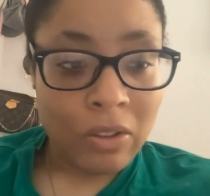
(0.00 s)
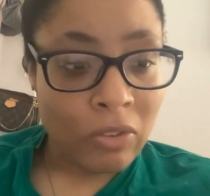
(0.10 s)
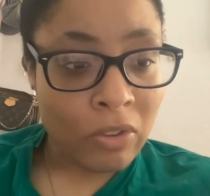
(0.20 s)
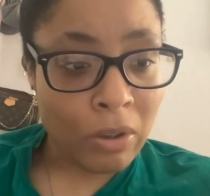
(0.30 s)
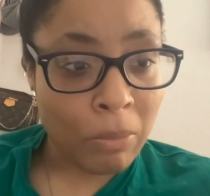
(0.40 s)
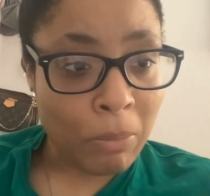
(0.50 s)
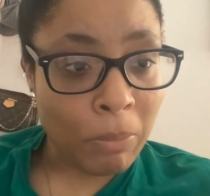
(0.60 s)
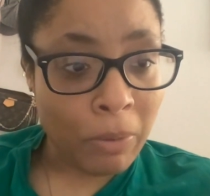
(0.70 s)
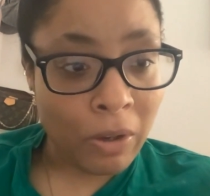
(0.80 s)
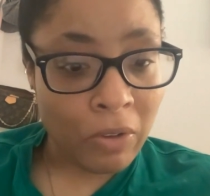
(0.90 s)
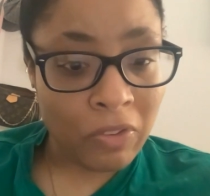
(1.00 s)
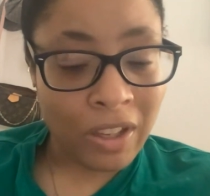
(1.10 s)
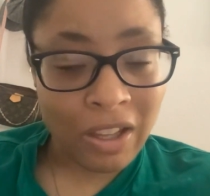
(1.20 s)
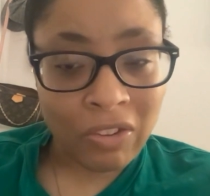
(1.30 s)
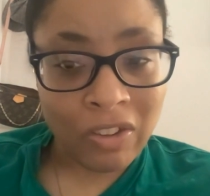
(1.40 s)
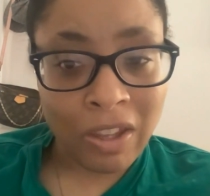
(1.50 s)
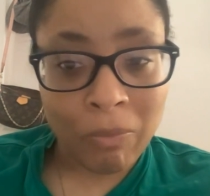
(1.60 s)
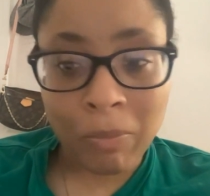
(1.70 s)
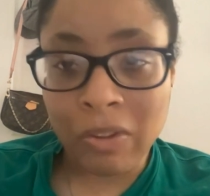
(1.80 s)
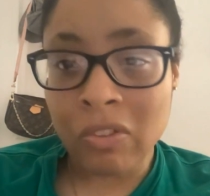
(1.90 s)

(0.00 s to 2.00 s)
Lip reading: cerebral palsy has given